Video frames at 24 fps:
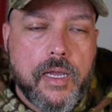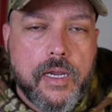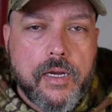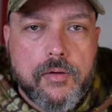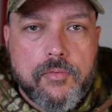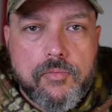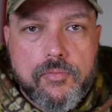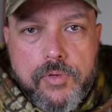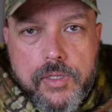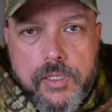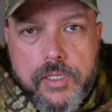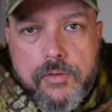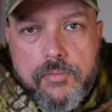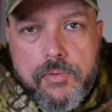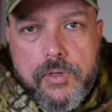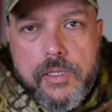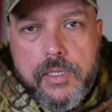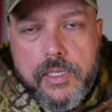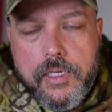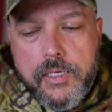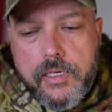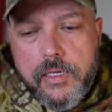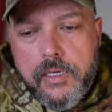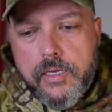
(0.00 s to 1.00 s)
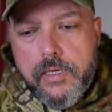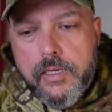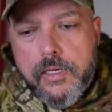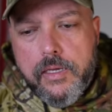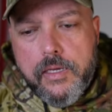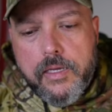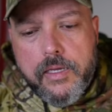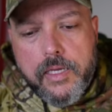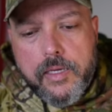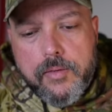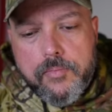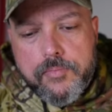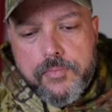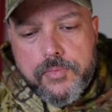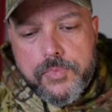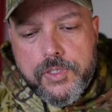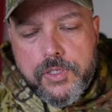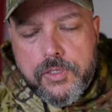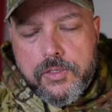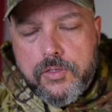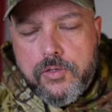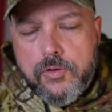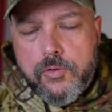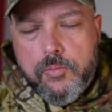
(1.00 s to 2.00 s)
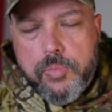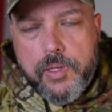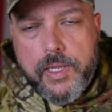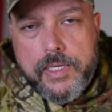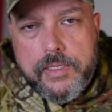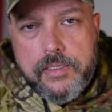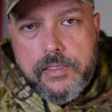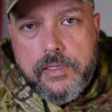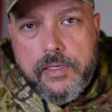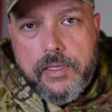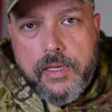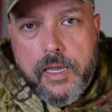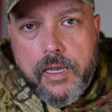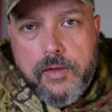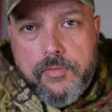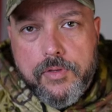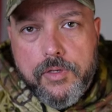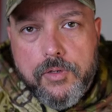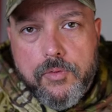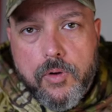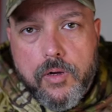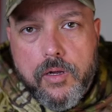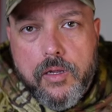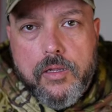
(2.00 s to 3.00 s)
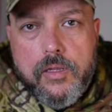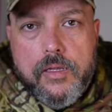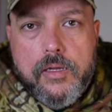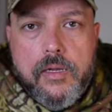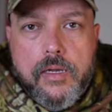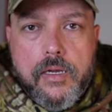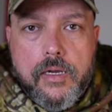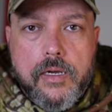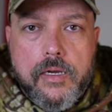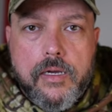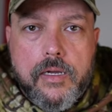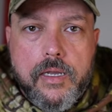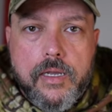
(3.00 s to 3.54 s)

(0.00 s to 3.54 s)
I really, really am just so blessed to have you all uh,